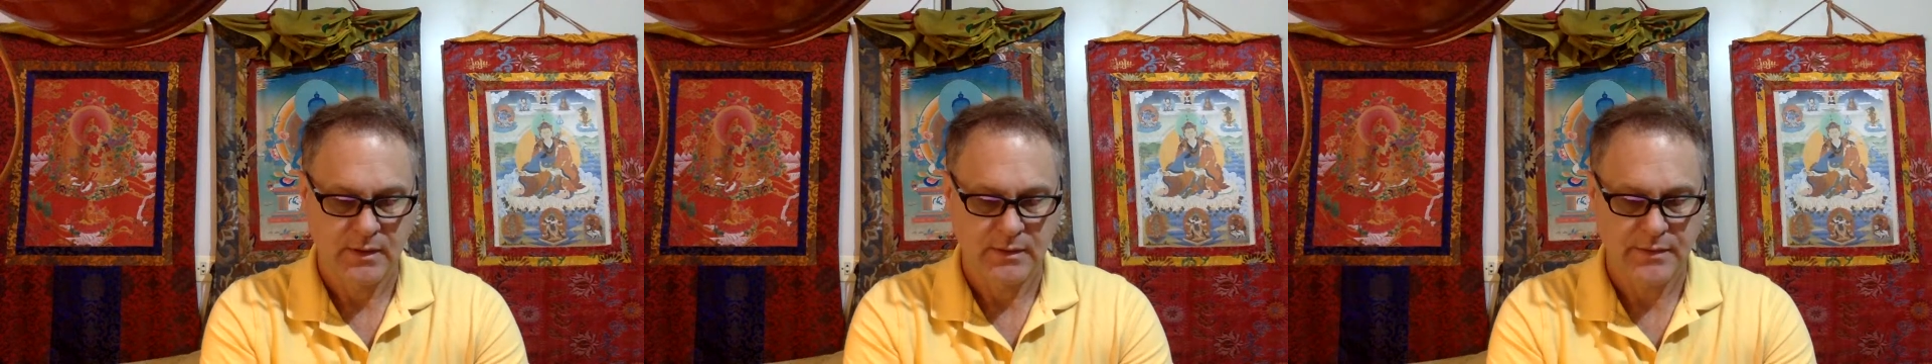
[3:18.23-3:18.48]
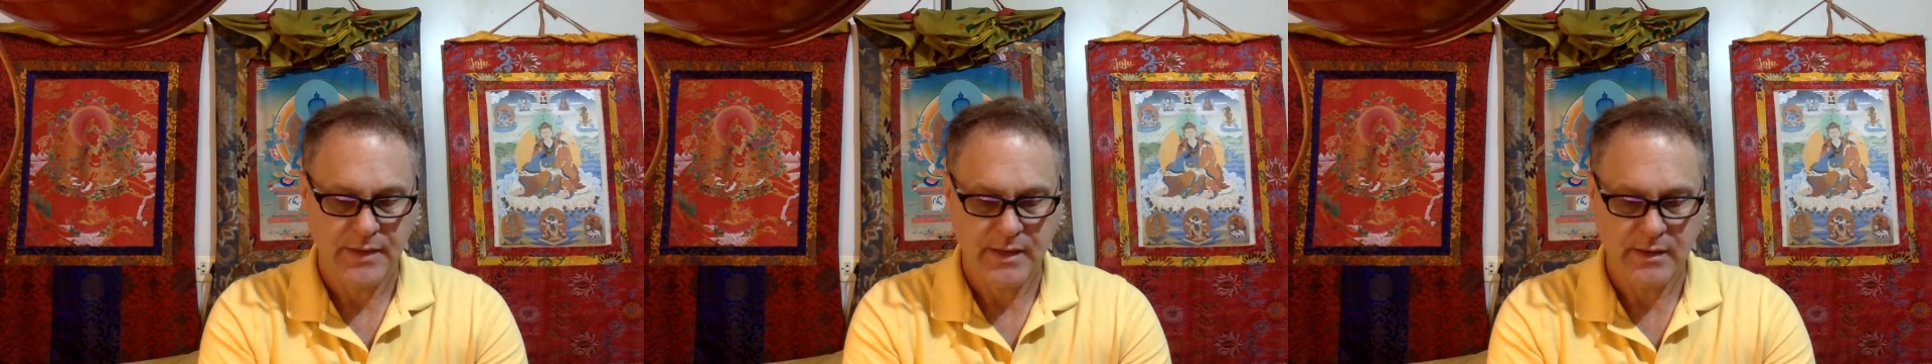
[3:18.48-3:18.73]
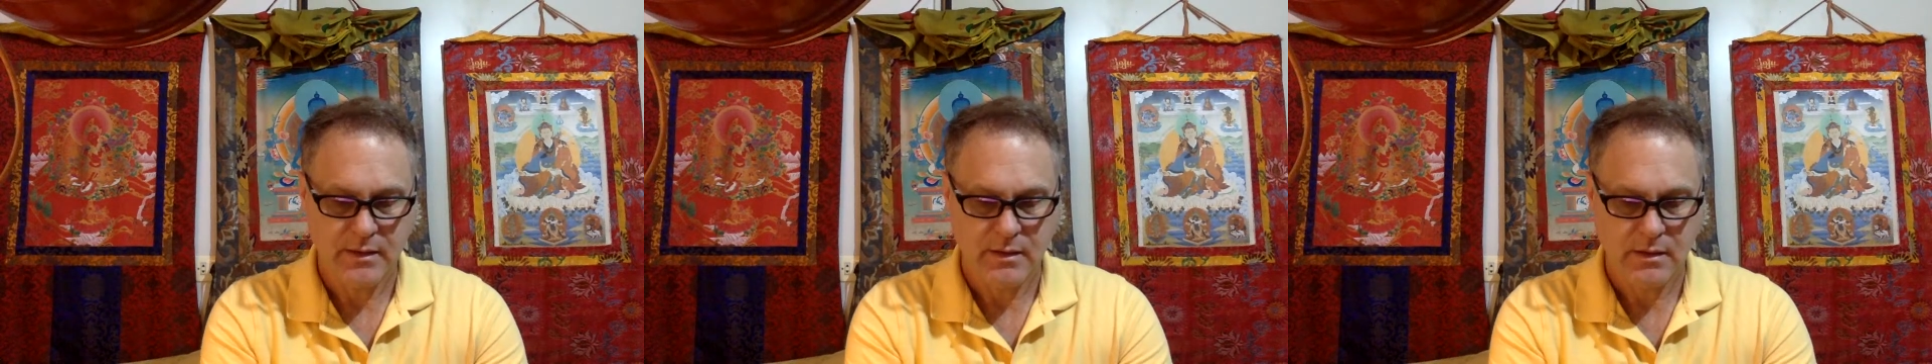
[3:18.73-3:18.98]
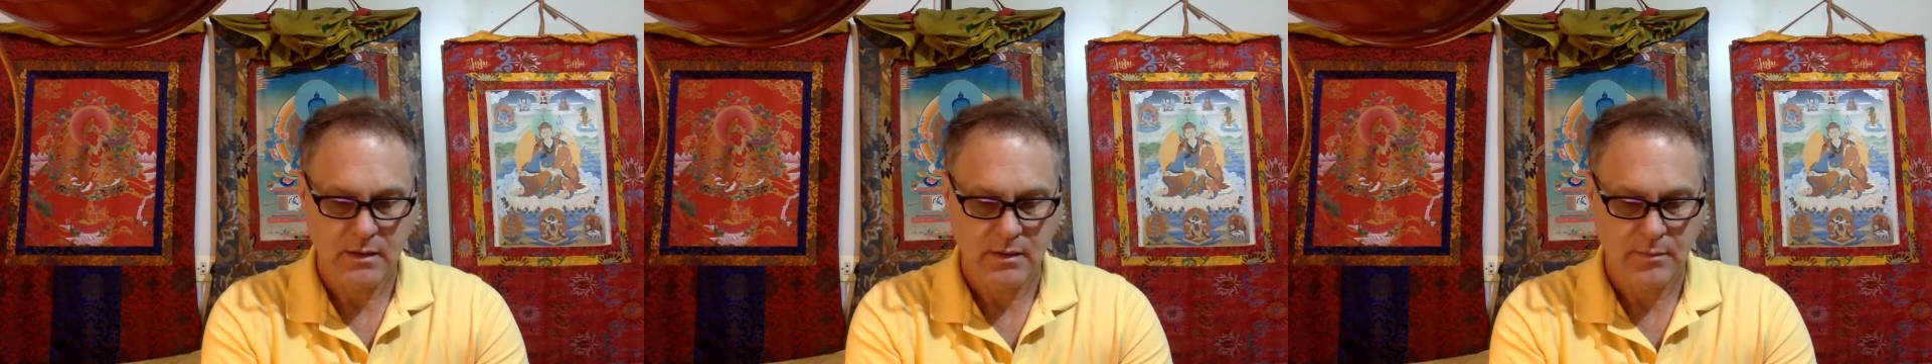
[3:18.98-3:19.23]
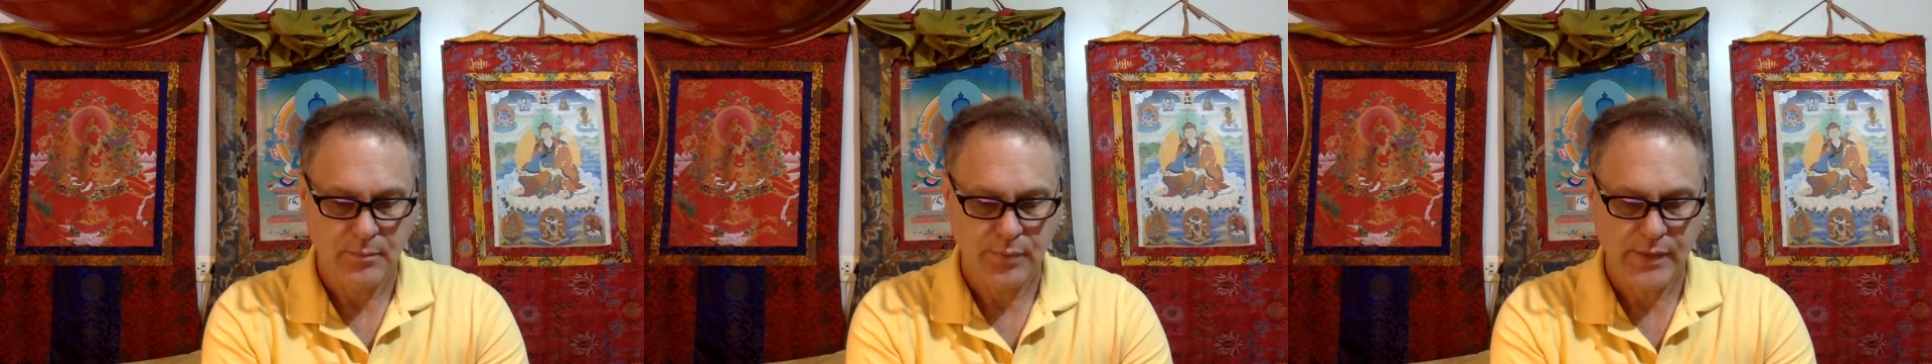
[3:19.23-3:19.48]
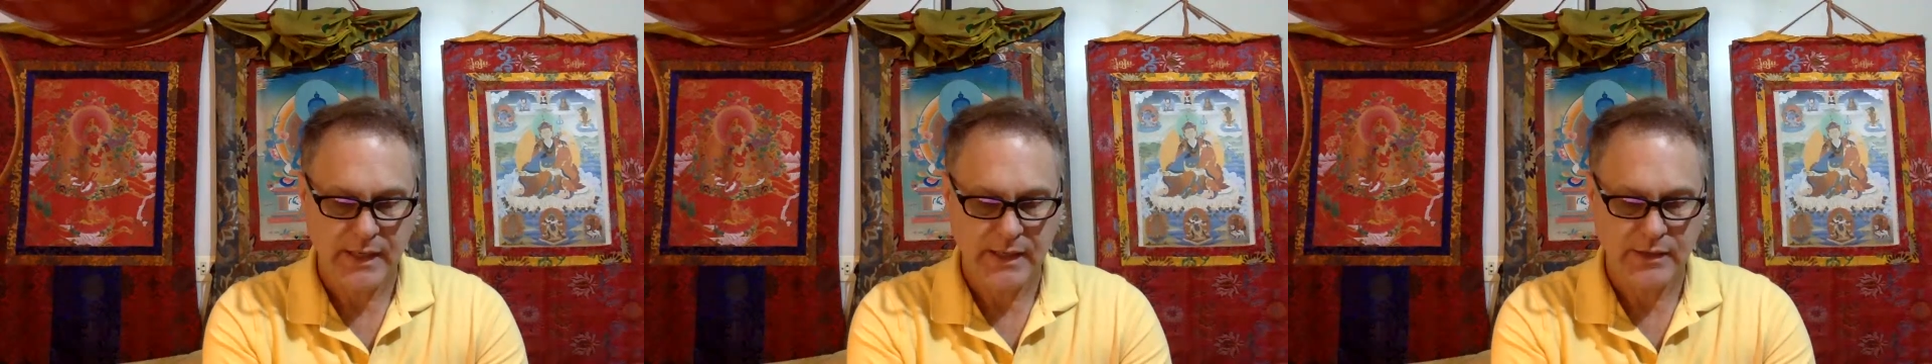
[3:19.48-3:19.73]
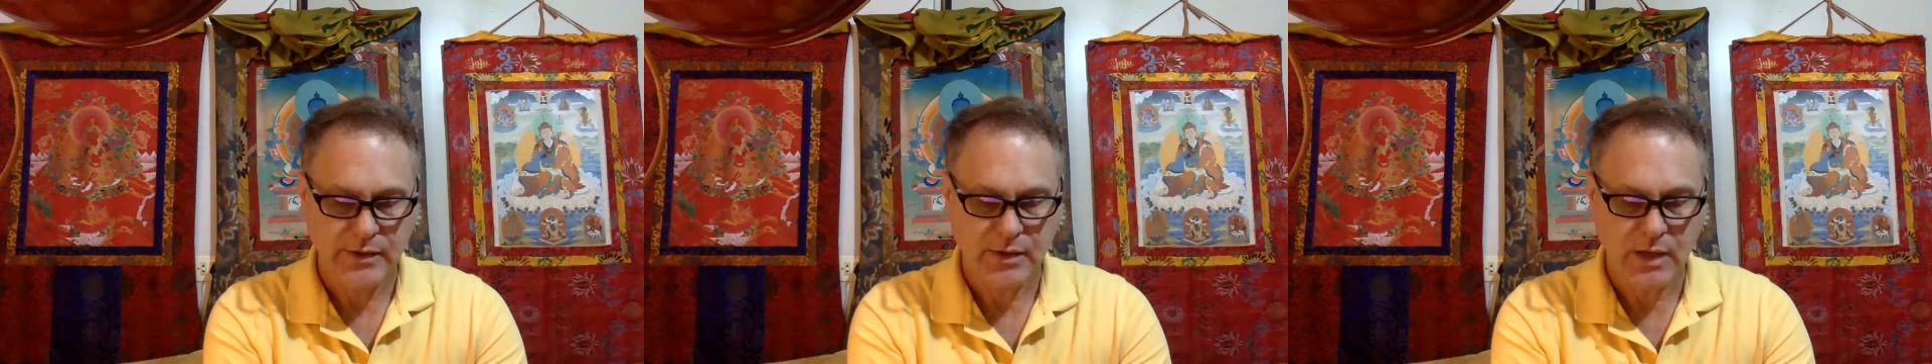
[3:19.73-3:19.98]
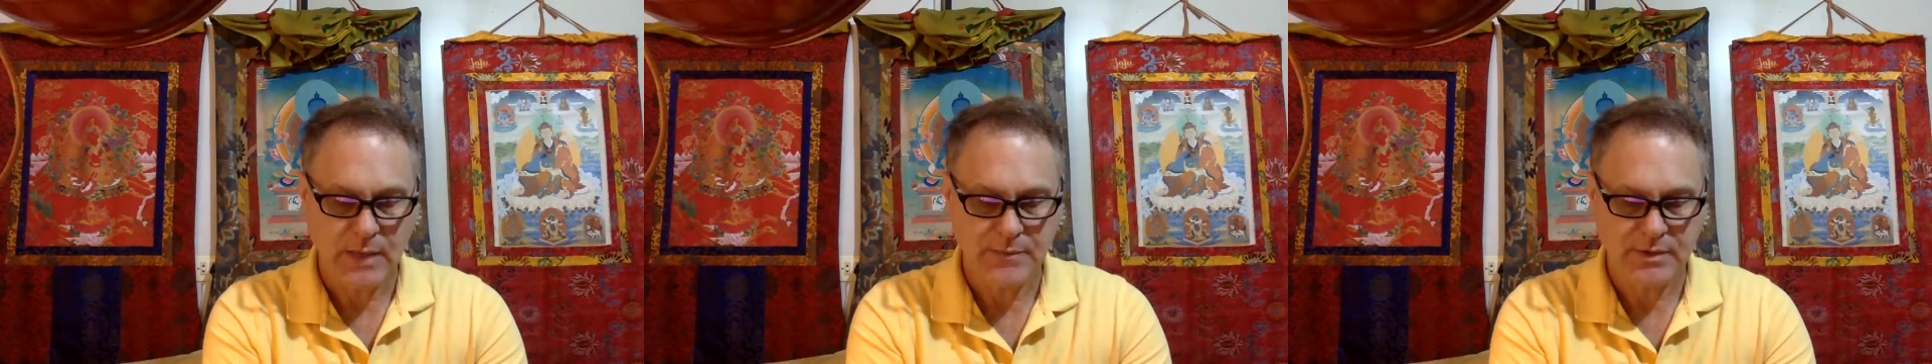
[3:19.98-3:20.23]
Then pray to your
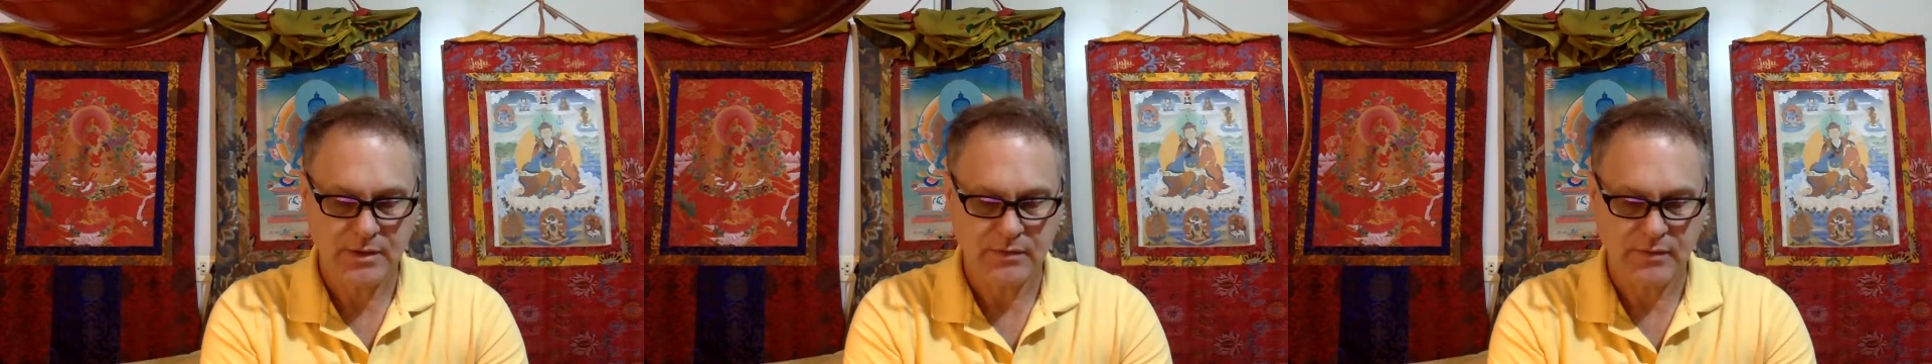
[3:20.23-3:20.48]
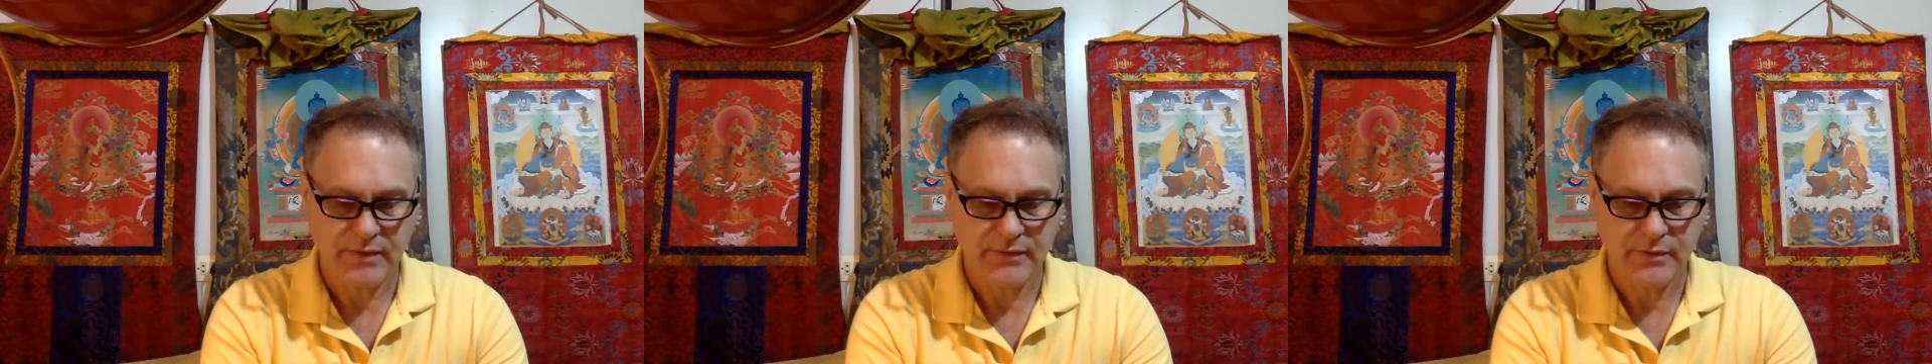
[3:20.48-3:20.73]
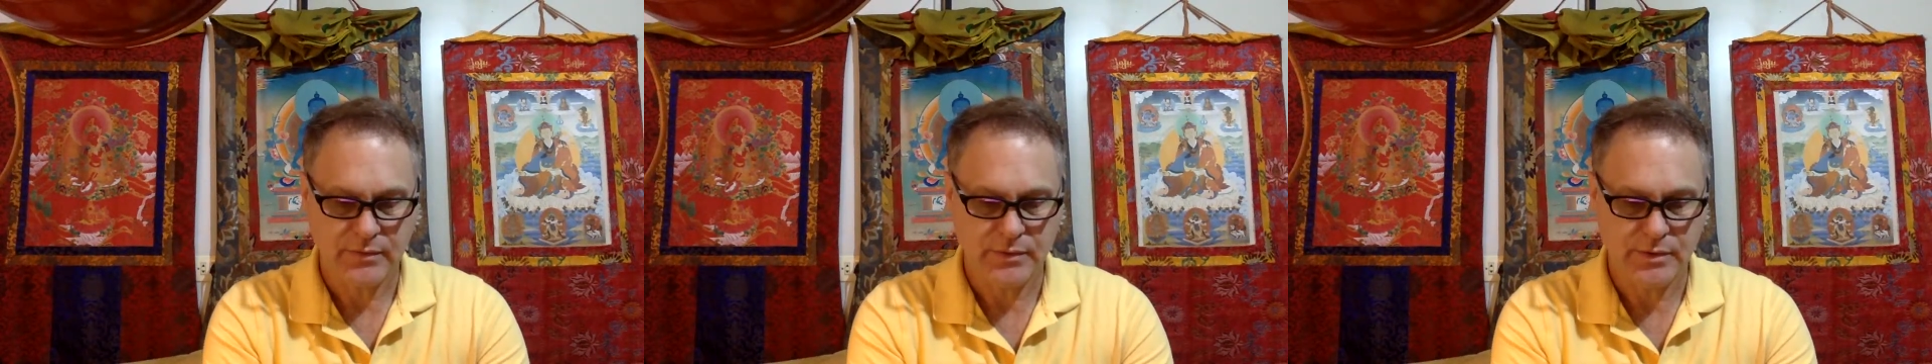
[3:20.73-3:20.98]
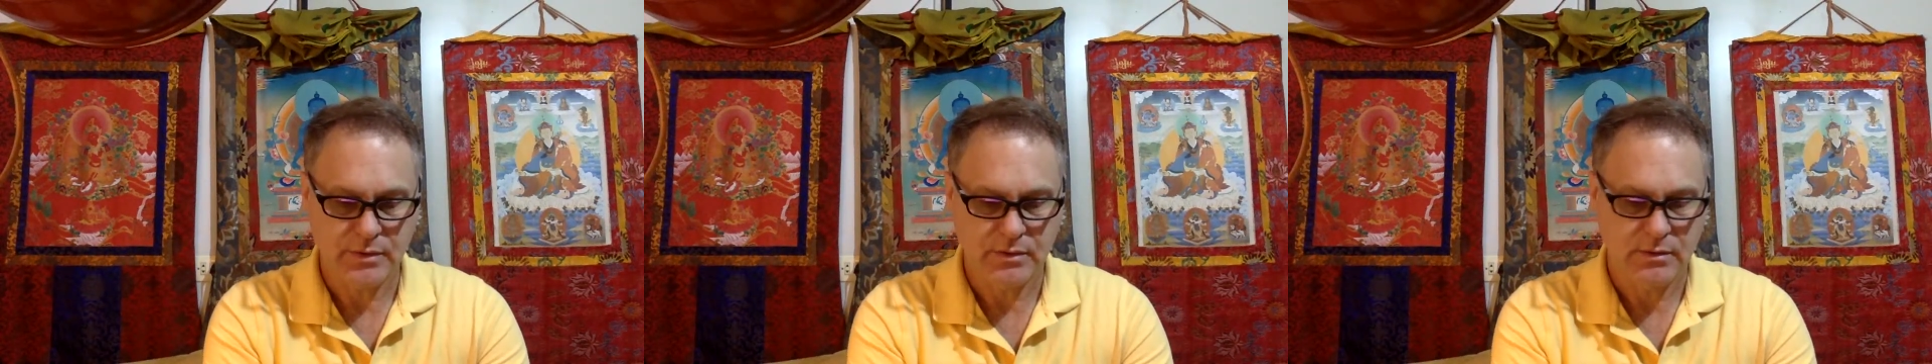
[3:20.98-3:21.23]
object of refuge,